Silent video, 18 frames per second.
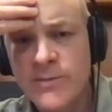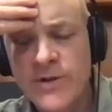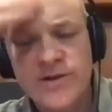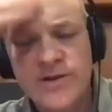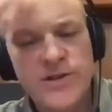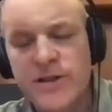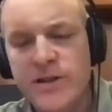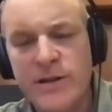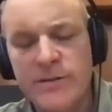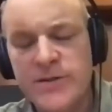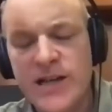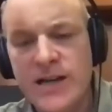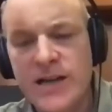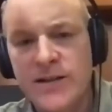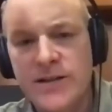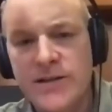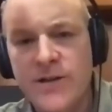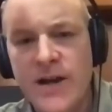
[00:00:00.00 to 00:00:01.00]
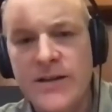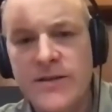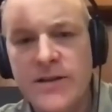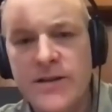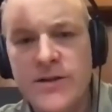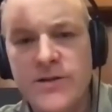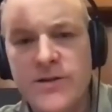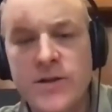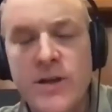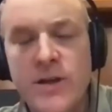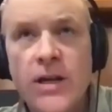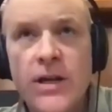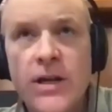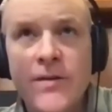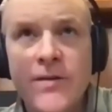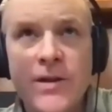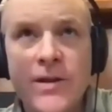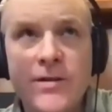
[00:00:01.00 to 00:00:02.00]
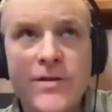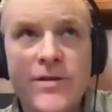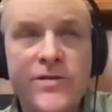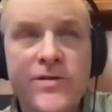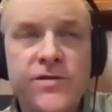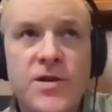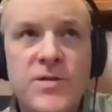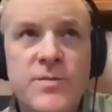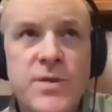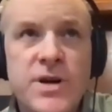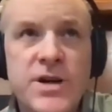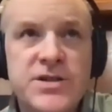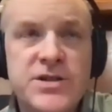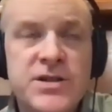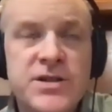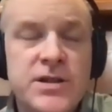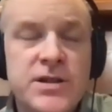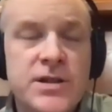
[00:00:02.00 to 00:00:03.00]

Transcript: Because you're exactly right. There's so much